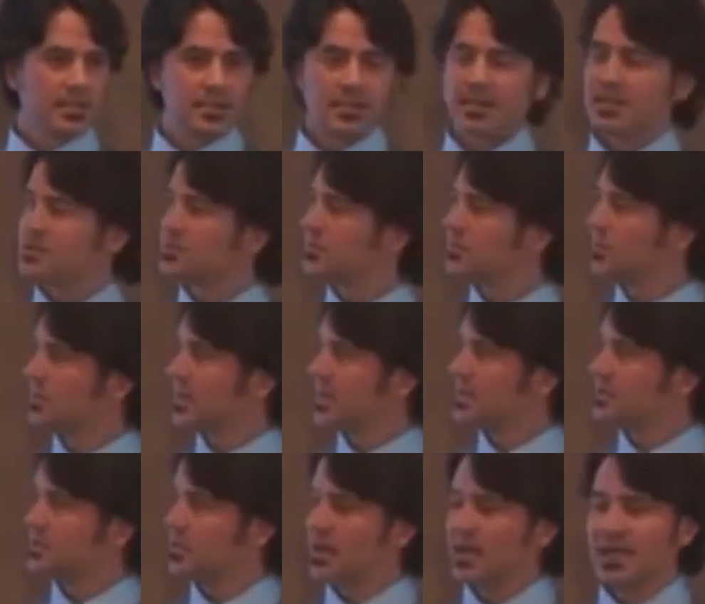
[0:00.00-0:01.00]

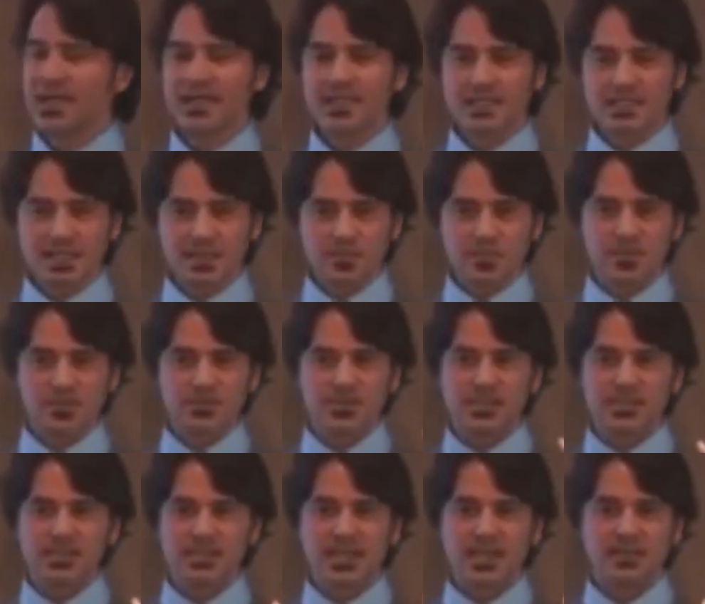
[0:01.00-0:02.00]
That's why it dimples,
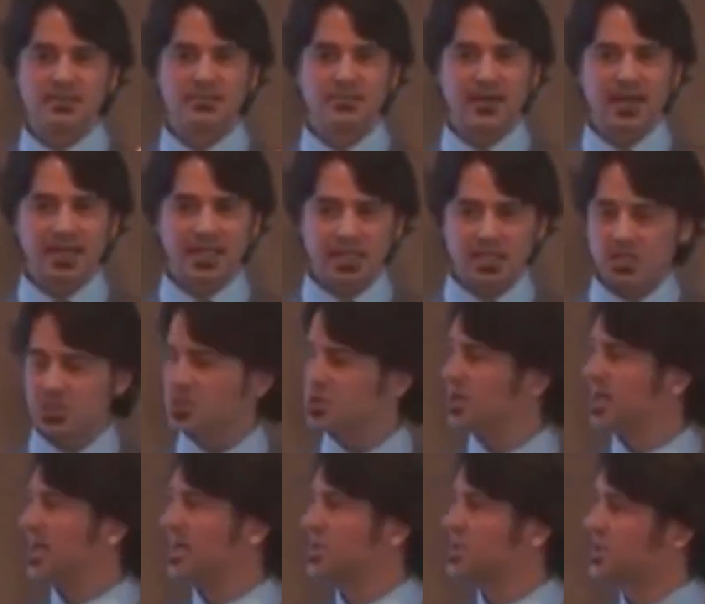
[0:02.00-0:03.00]
is that fatty
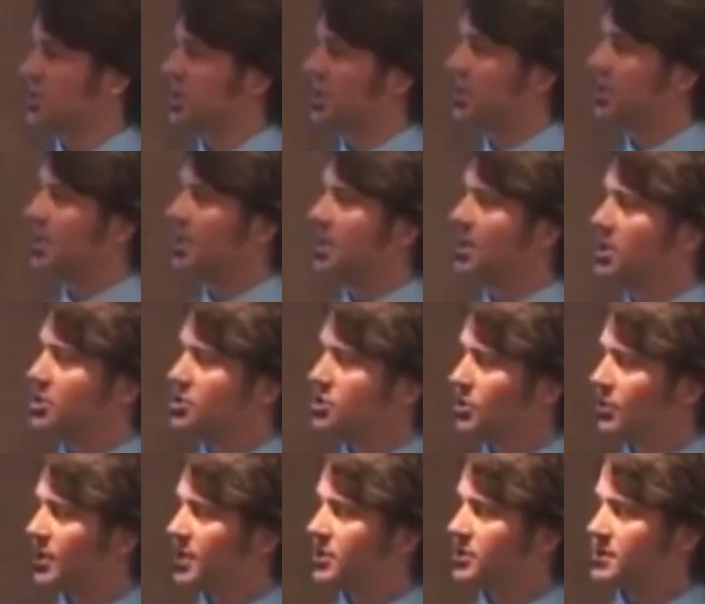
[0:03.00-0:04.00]
contraction.
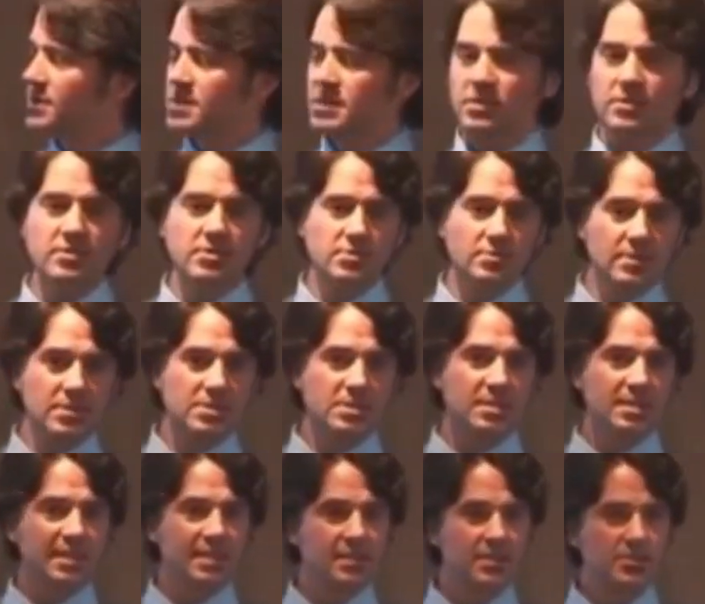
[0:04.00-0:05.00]
Joint crystals, we used
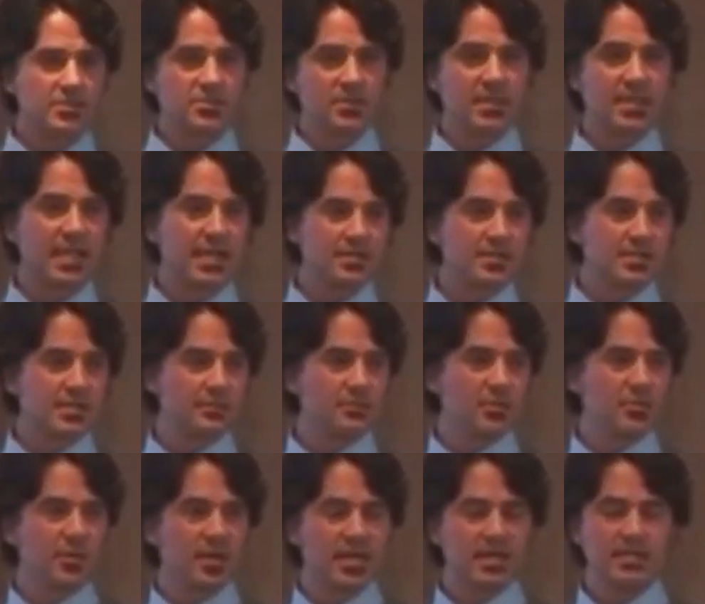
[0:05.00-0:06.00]
to think those were calcium
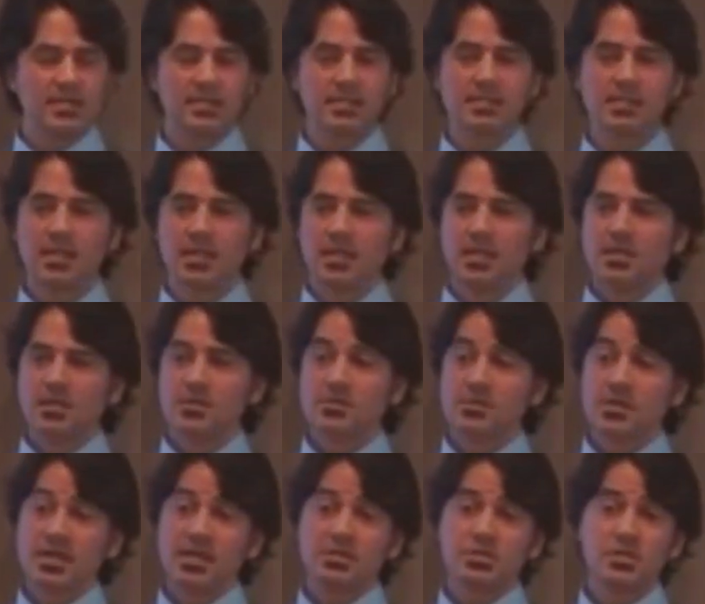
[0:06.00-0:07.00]
deposits.
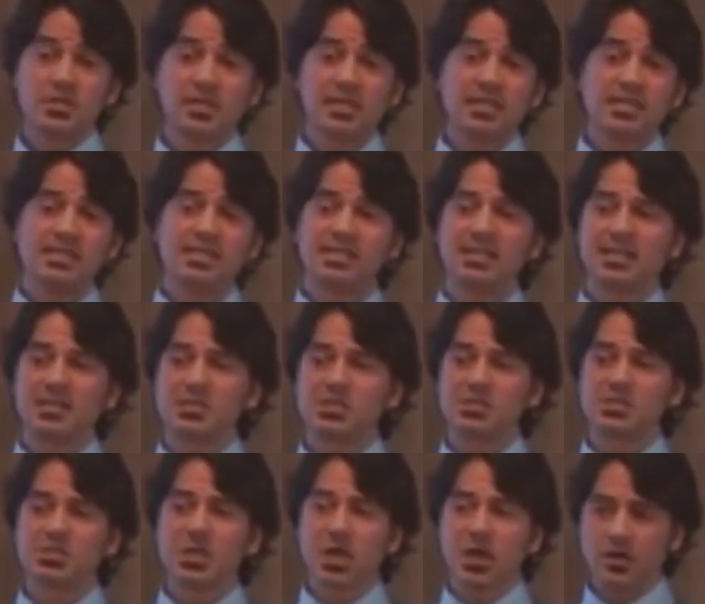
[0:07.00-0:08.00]
Those are actually acidic
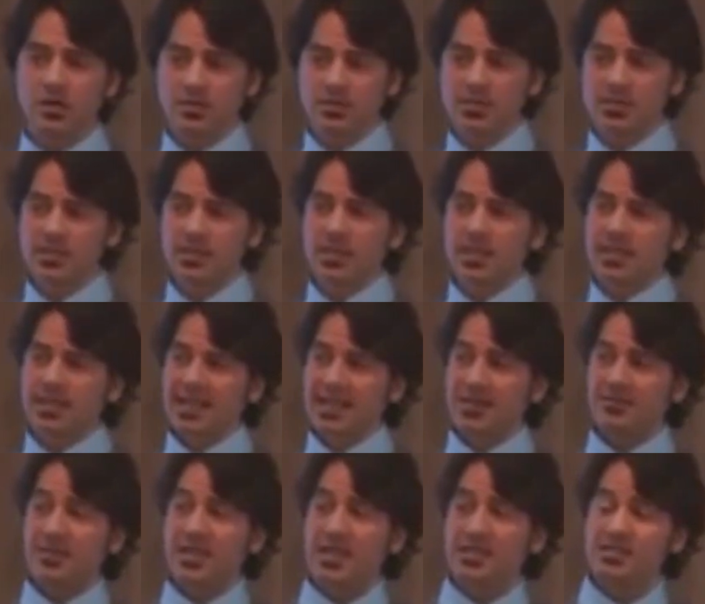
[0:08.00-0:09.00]
salts. They
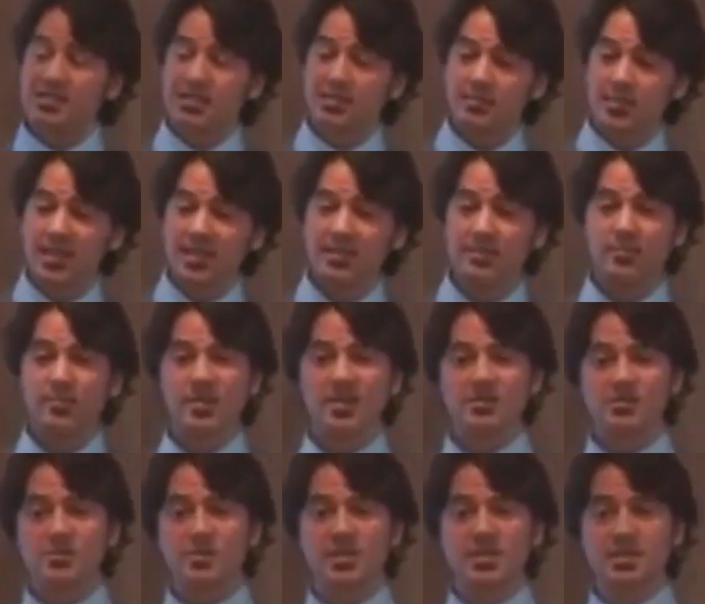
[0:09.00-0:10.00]
have calcium in them, but
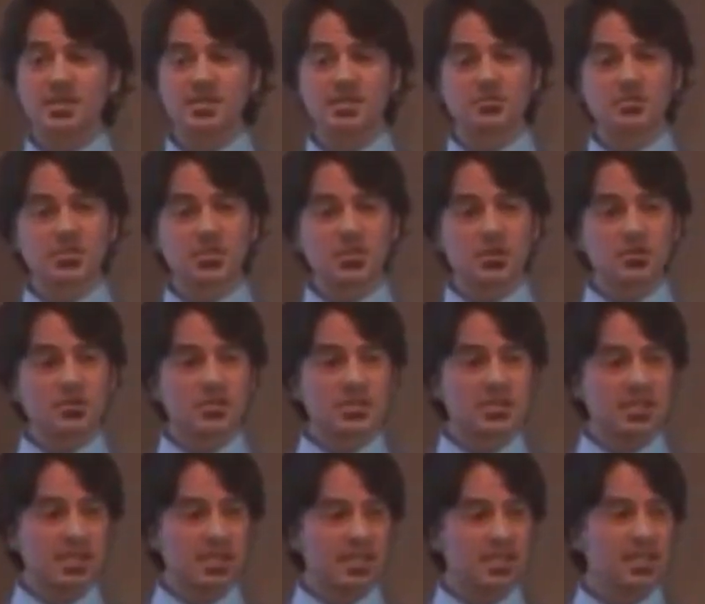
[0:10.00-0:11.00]
it was because it was so
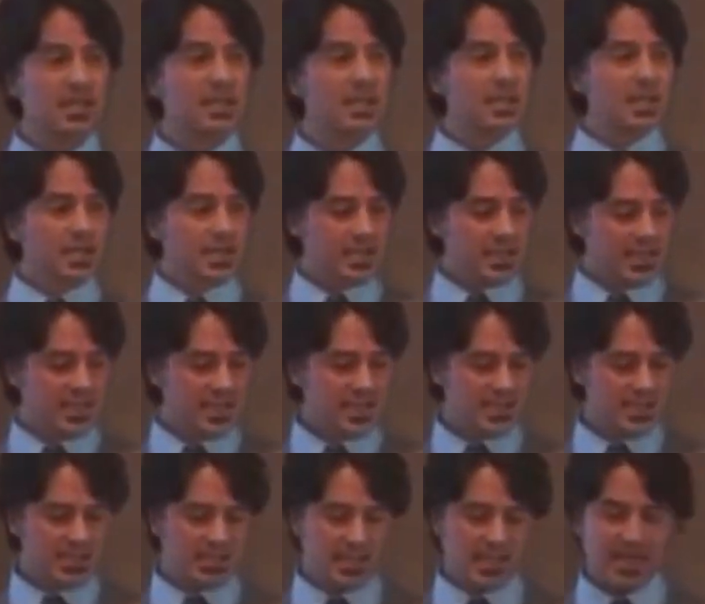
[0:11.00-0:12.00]
acidic, and the
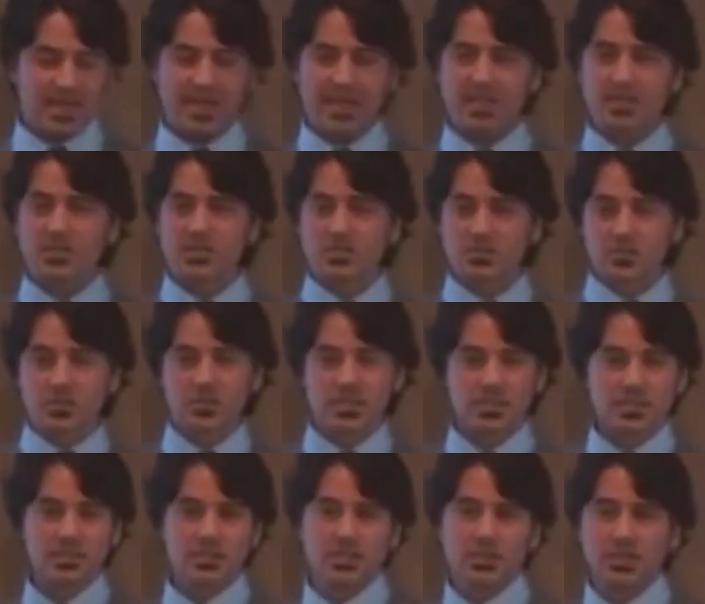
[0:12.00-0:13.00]
kidney said, I got to store
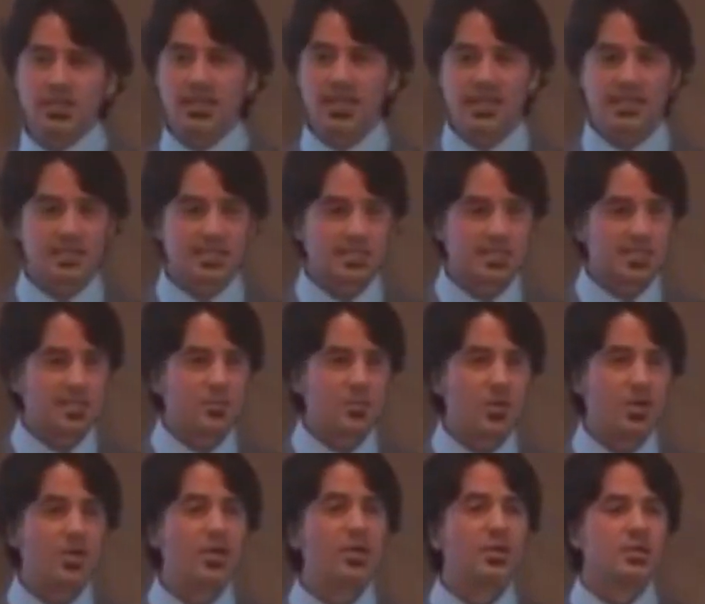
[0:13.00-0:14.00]
this uric acid
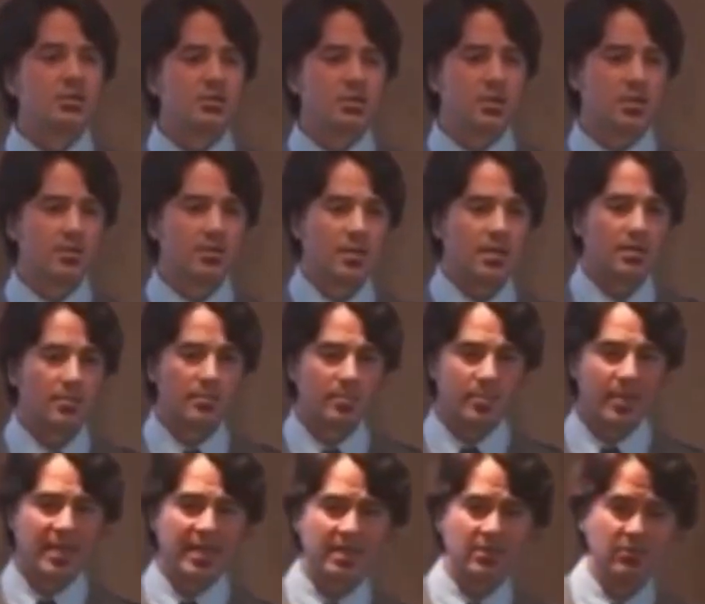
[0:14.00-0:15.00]
somewhere, so I'll
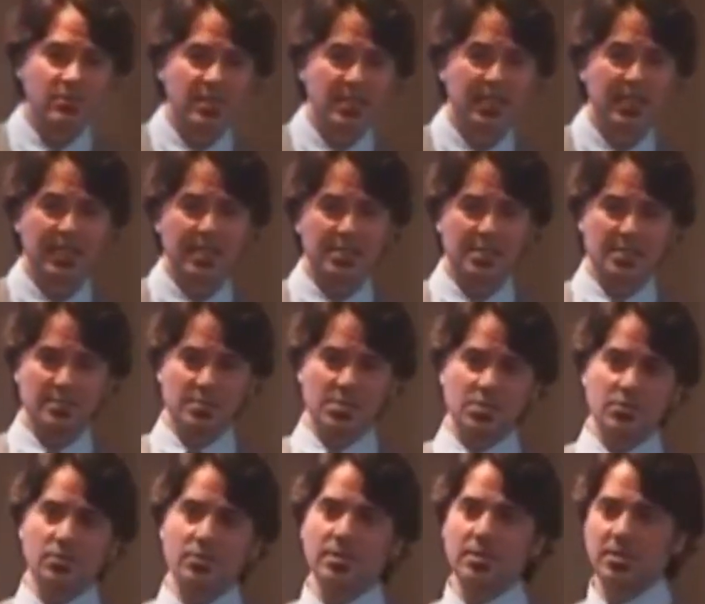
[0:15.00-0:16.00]
bind it with the calcium
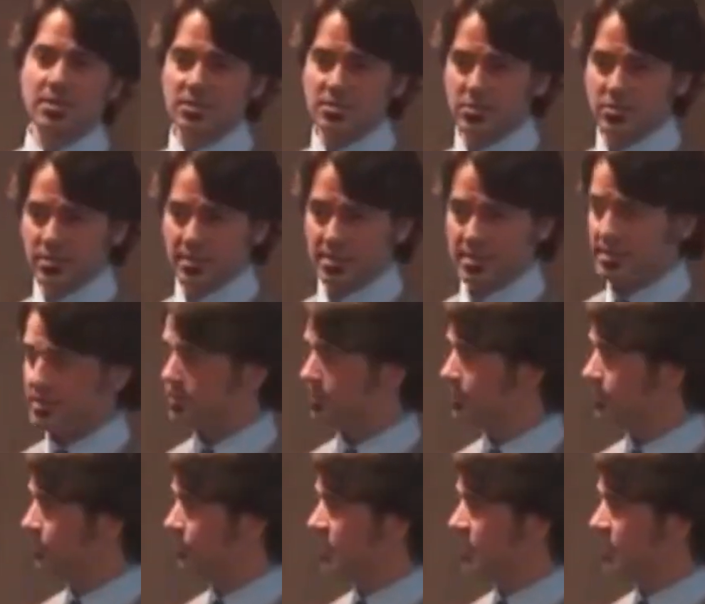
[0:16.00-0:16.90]
stored in the joints.